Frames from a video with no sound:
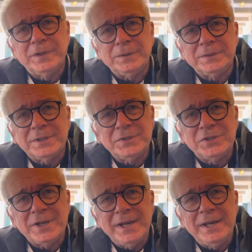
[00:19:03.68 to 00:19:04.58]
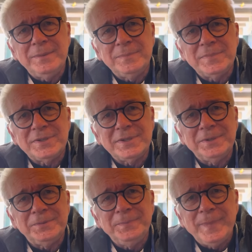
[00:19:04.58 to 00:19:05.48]
guilt and shame.
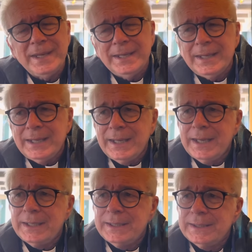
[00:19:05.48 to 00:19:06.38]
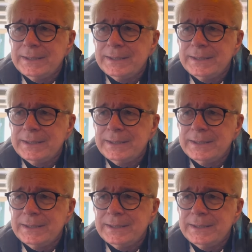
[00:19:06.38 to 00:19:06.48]
So, and,